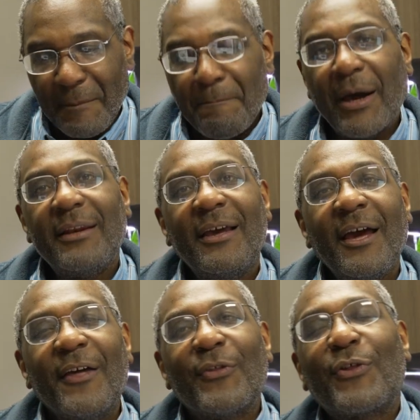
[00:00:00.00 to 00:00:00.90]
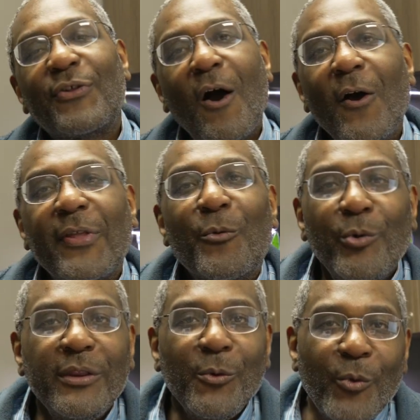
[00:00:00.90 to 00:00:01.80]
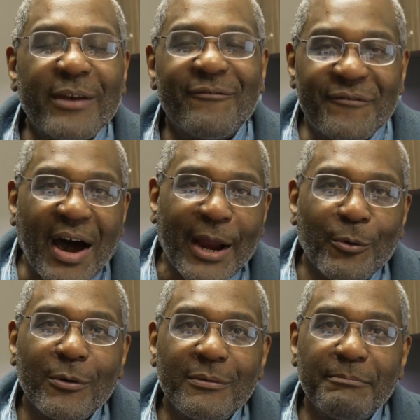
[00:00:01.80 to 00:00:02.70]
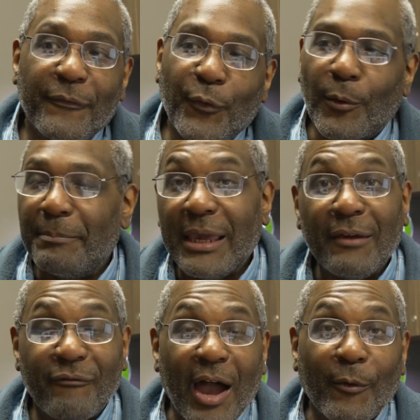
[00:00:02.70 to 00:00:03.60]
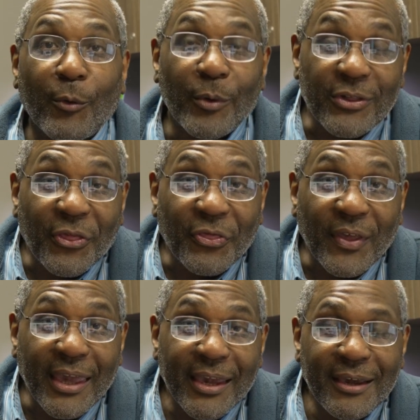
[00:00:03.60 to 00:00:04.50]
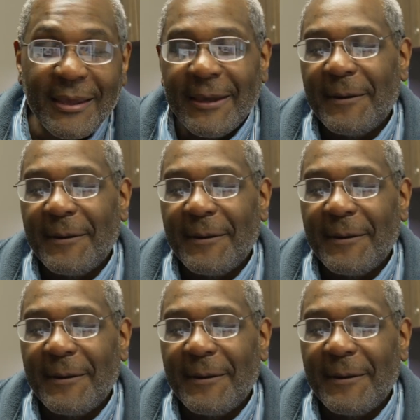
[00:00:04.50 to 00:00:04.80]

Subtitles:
But the song that really went viral before being viral was a thing